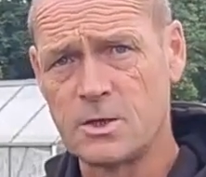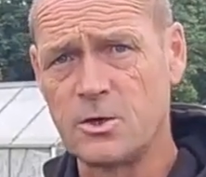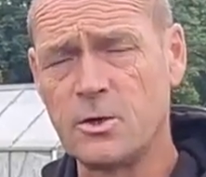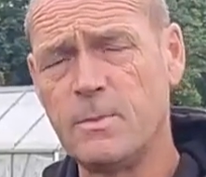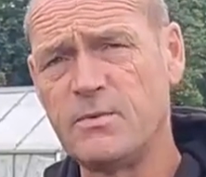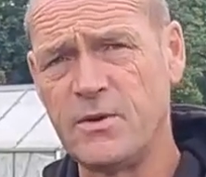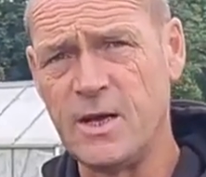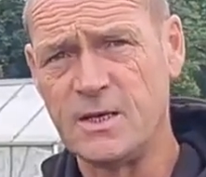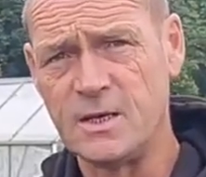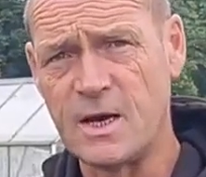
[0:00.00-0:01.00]
So they'll be
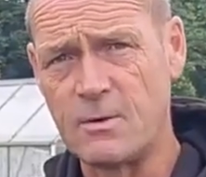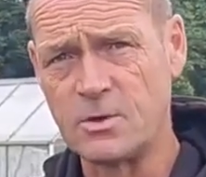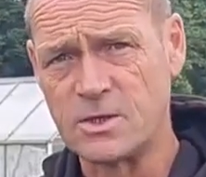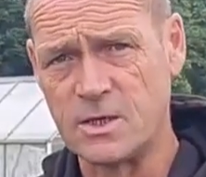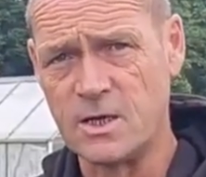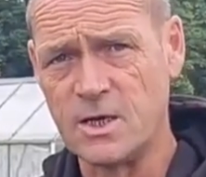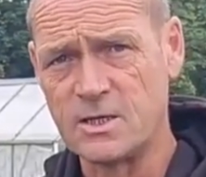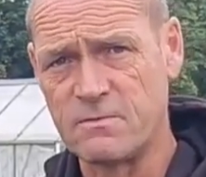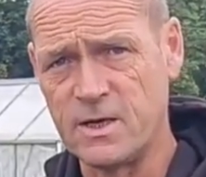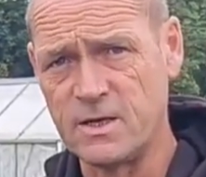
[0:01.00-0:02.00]
fading now as the
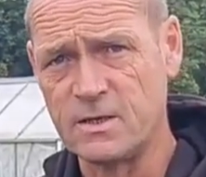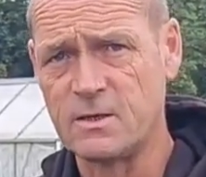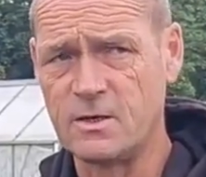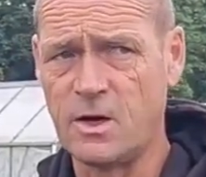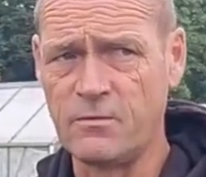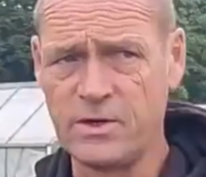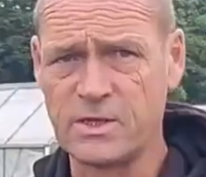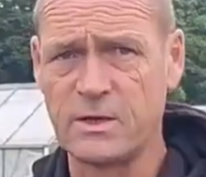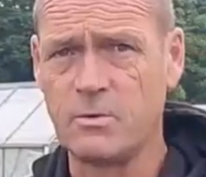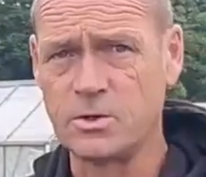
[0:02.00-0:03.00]
days fade, and
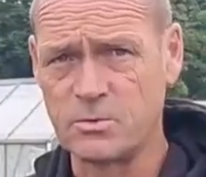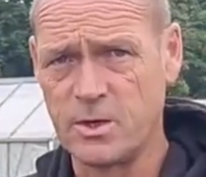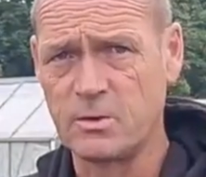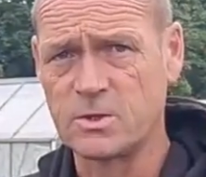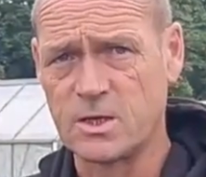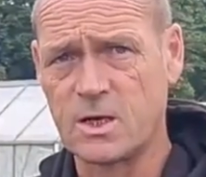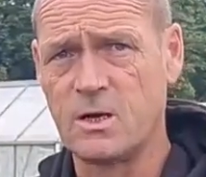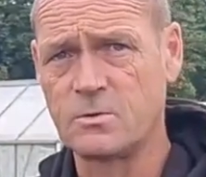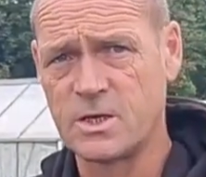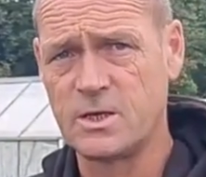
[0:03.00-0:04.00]
obviously once we alter
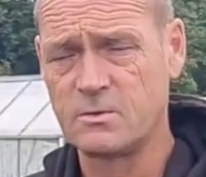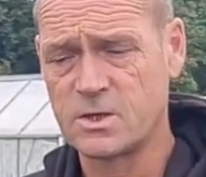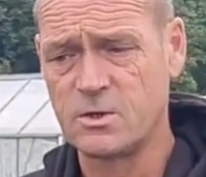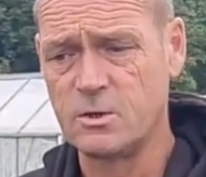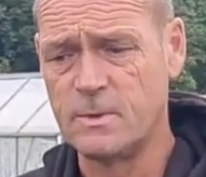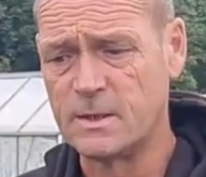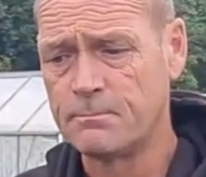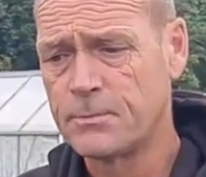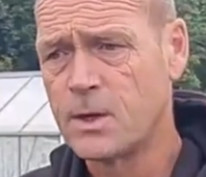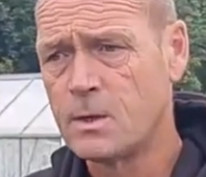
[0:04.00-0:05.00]
clocks in October.
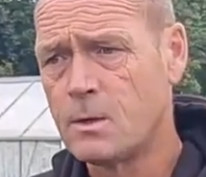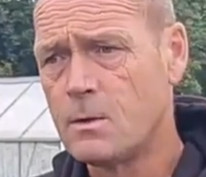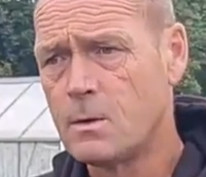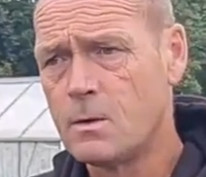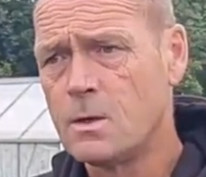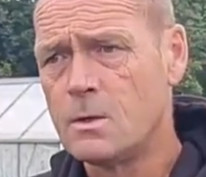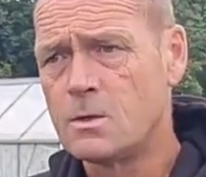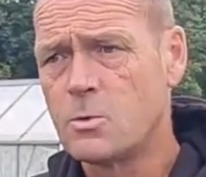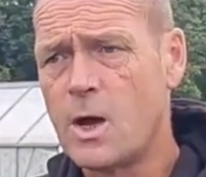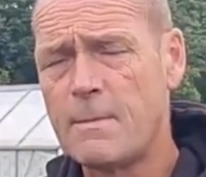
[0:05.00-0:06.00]

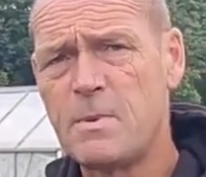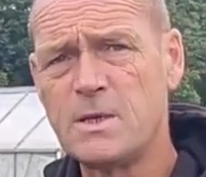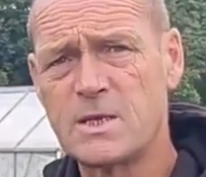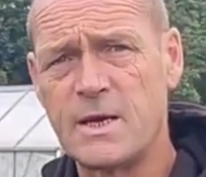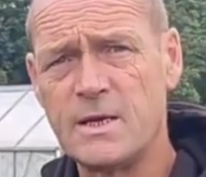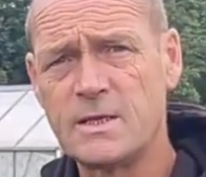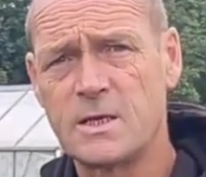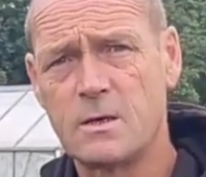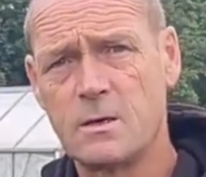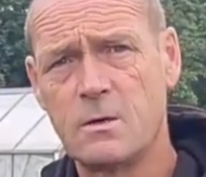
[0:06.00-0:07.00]
So what happens then
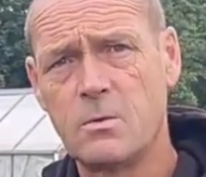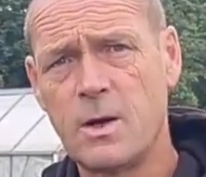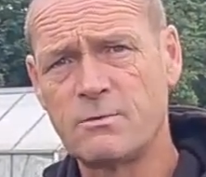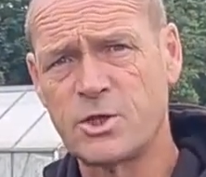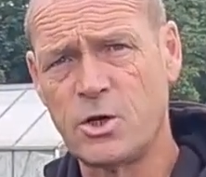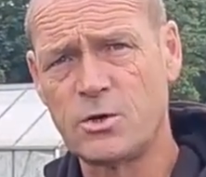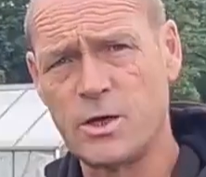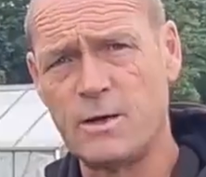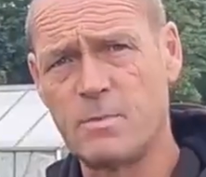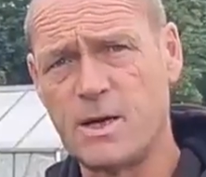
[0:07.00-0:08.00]
is we have short
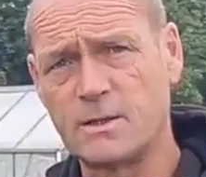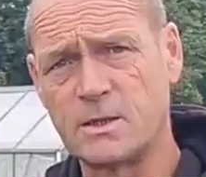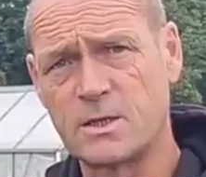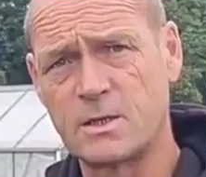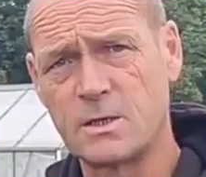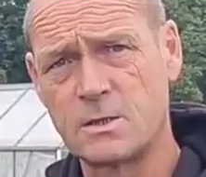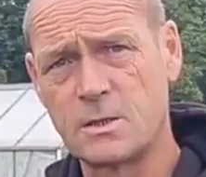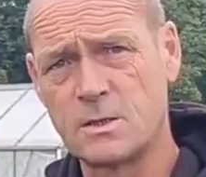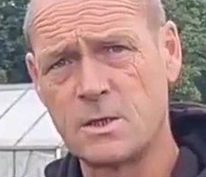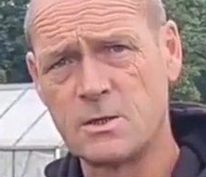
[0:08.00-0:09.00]
day plants.
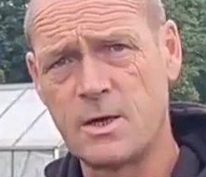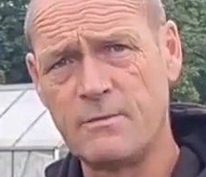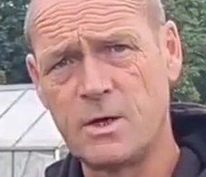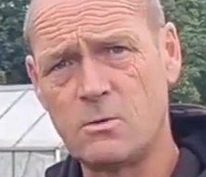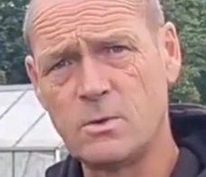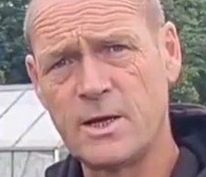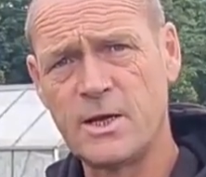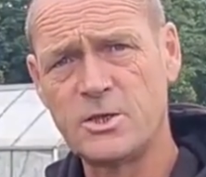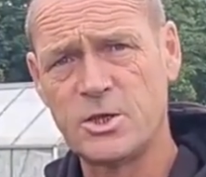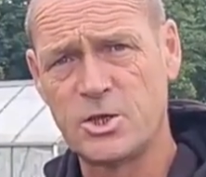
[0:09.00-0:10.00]
So you have your long
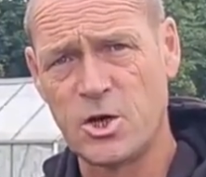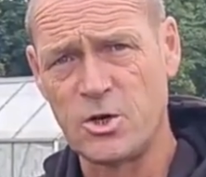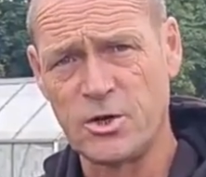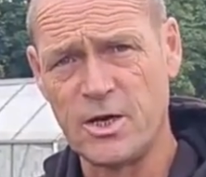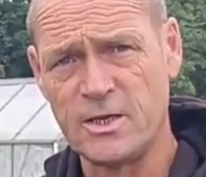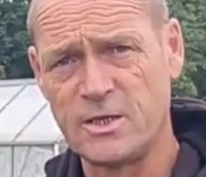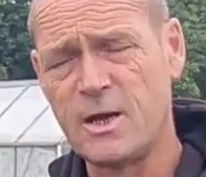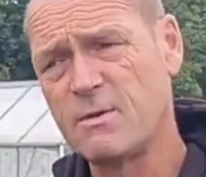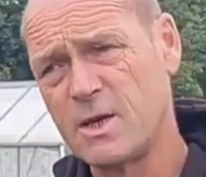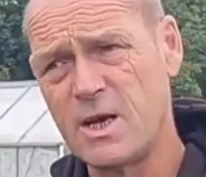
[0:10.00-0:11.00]
days, your short days.
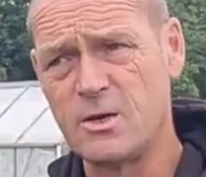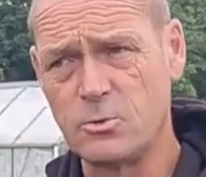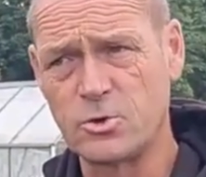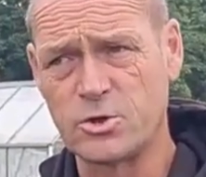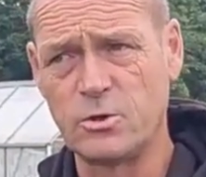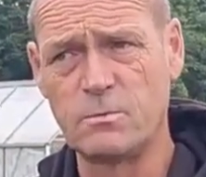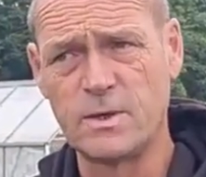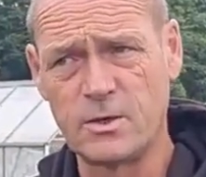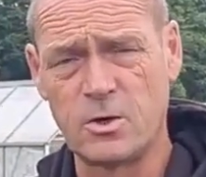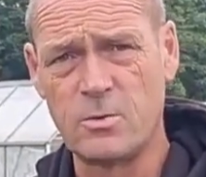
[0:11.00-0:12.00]
You have a day neutral,
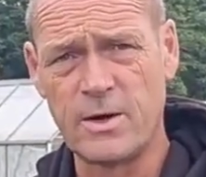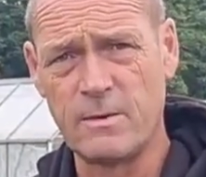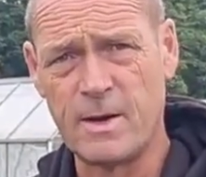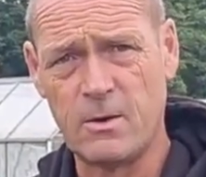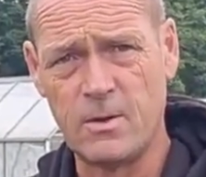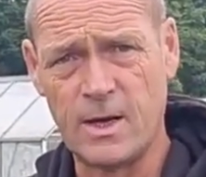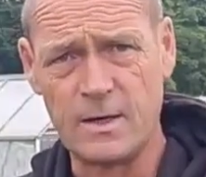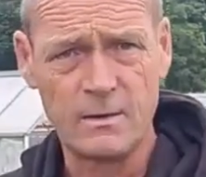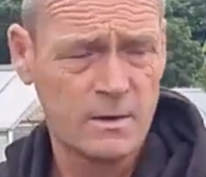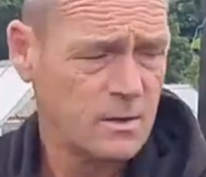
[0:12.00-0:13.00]
but don't worry about that.